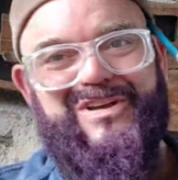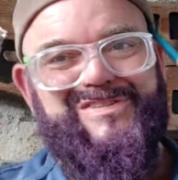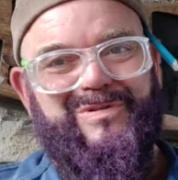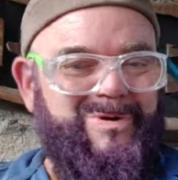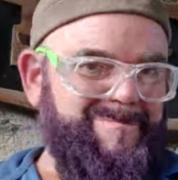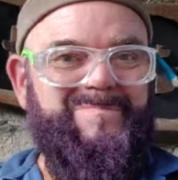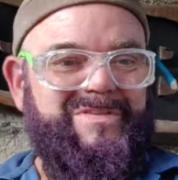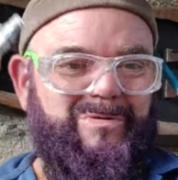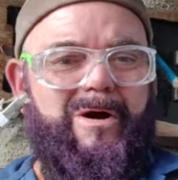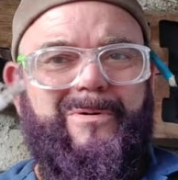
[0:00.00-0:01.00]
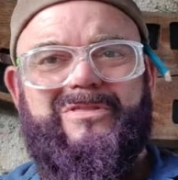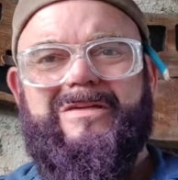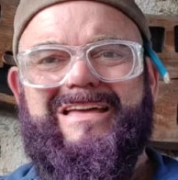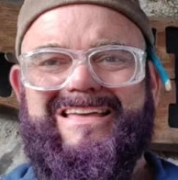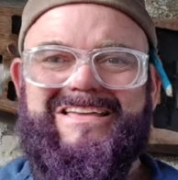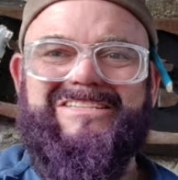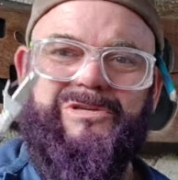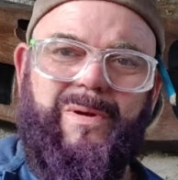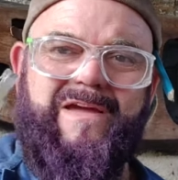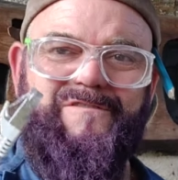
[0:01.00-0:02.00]
First of all, you want to put the
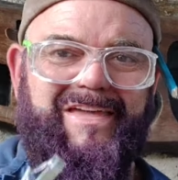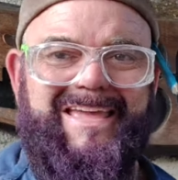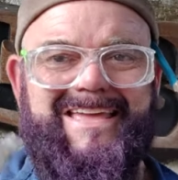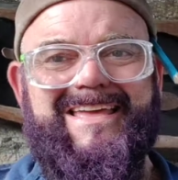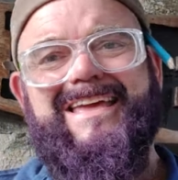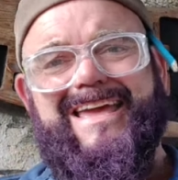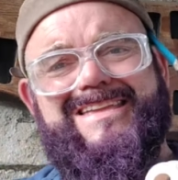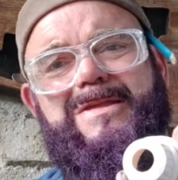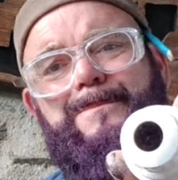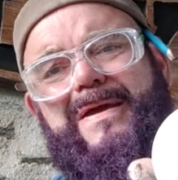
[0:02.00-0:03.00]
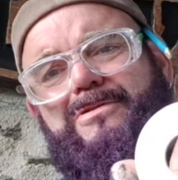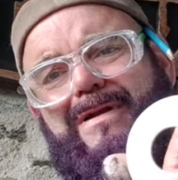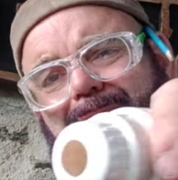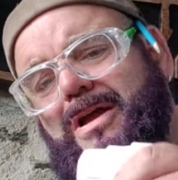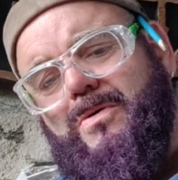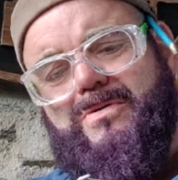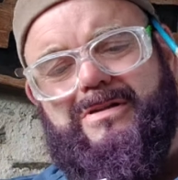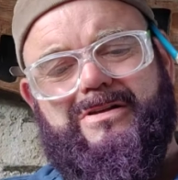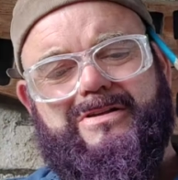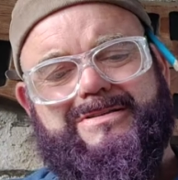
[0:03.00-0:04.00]
square thing in the big round hole,
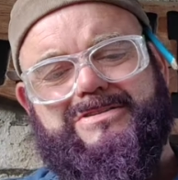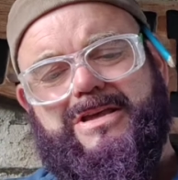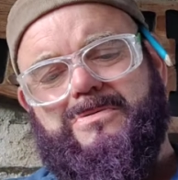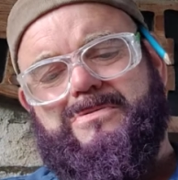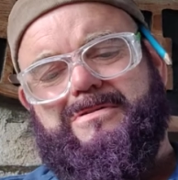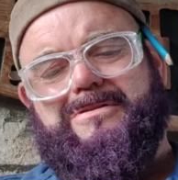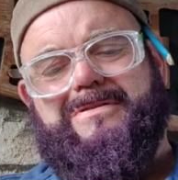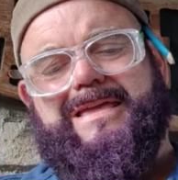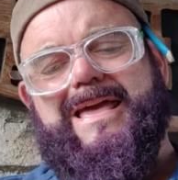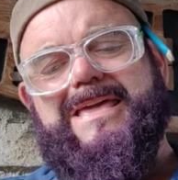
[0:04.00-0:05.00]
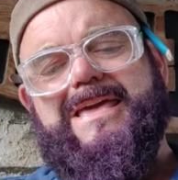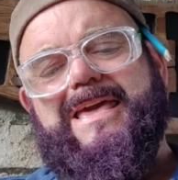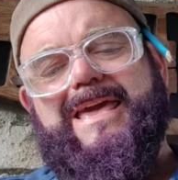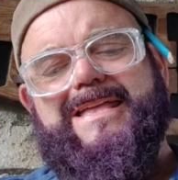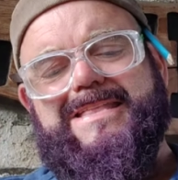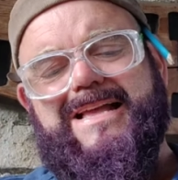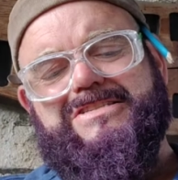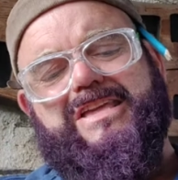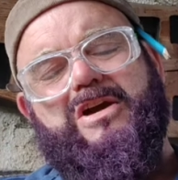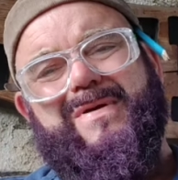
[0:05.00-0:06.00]
like so, okay? And it
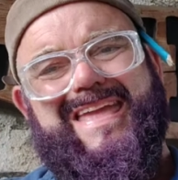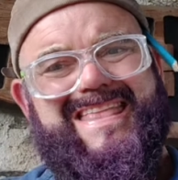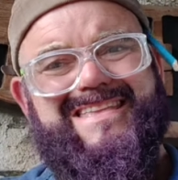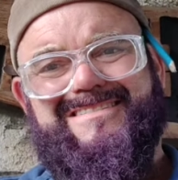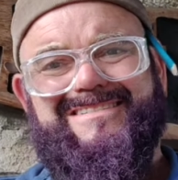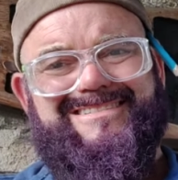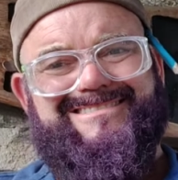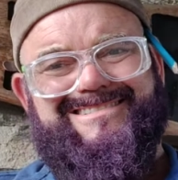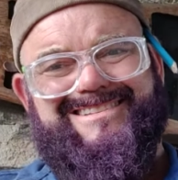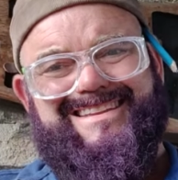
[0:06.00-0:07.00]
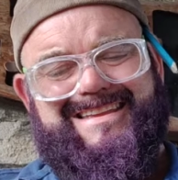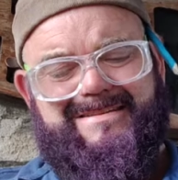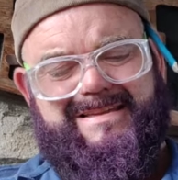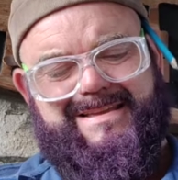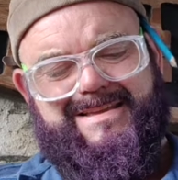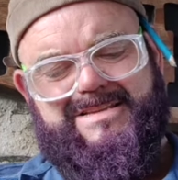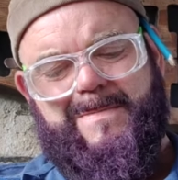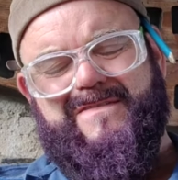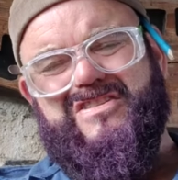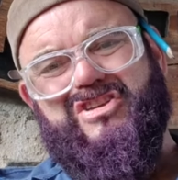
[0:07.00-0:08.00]
does go in.
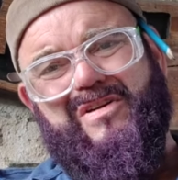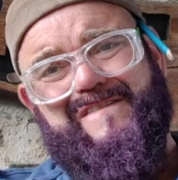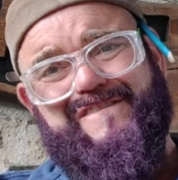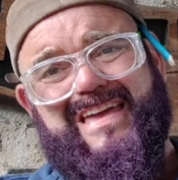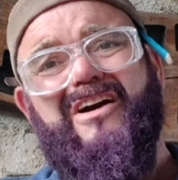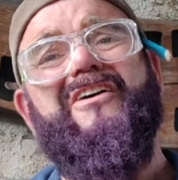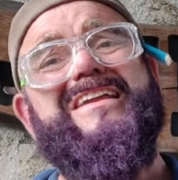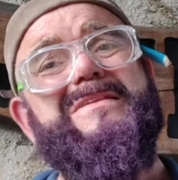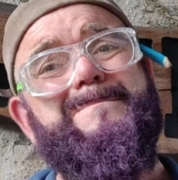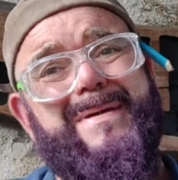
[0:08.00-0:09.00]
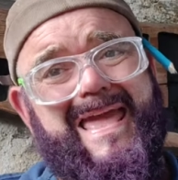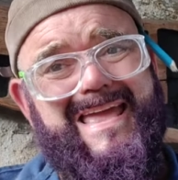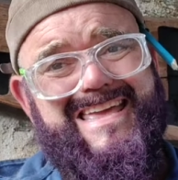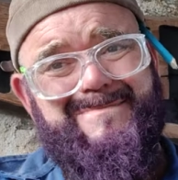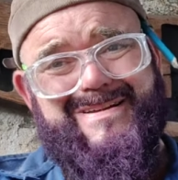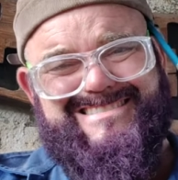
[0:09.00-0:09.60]
It's a bit of a tight fit, I admit.